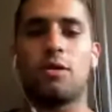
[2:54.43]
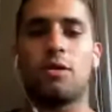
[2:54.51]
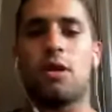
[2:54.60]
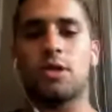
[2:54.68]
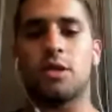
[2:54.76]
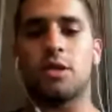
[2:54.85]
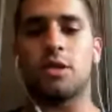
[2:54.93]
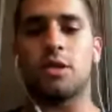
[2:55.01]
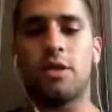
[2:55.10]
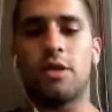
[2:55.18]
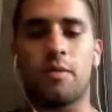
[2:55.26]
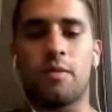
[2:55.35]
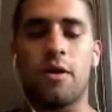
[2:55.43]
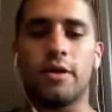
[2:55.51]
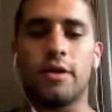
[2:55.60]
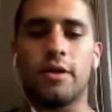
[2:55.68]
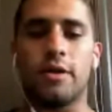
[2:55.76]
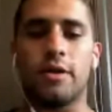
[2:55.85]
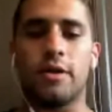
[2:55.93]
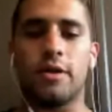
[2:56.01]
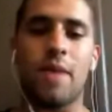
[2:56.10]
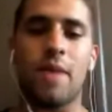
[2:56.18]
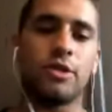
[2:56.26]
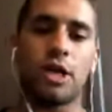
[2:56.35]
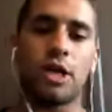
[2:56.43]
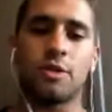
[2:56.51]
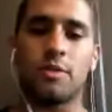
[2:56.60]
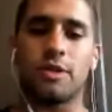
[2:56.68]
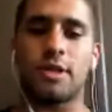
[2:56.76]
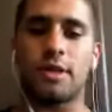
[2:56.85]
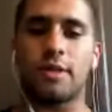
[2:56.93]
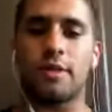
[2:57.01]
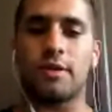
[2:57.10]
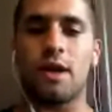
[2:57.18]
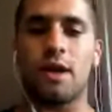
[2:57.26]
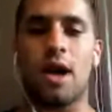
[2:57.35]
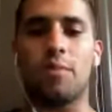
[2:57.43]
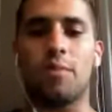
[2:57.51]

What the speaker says: along with some other components, the macro adjustments at the top,